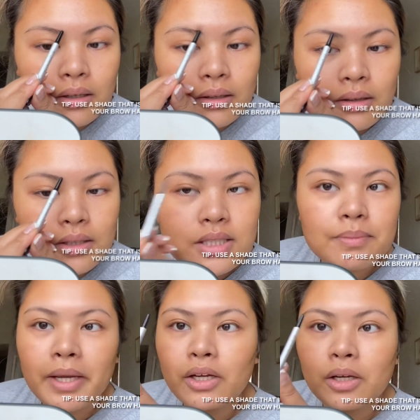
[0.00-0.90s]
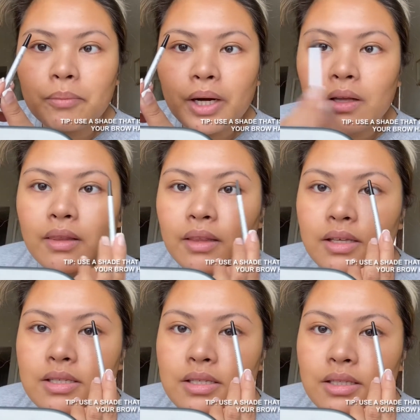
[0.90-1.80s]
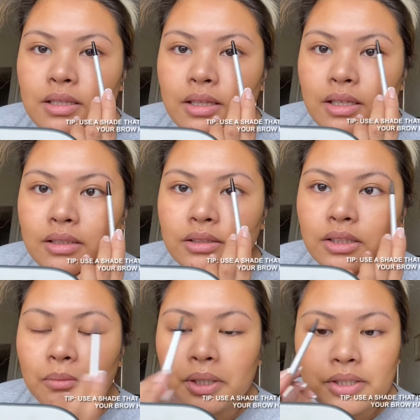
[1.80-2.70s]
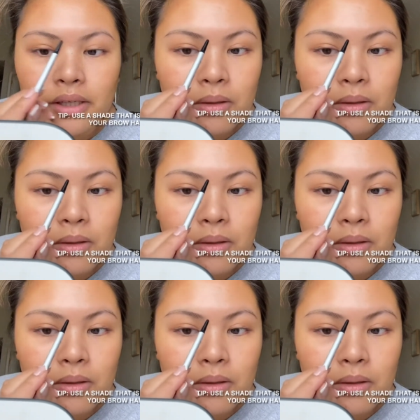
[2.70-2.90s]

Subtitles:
this is my good brow. This needs so much help.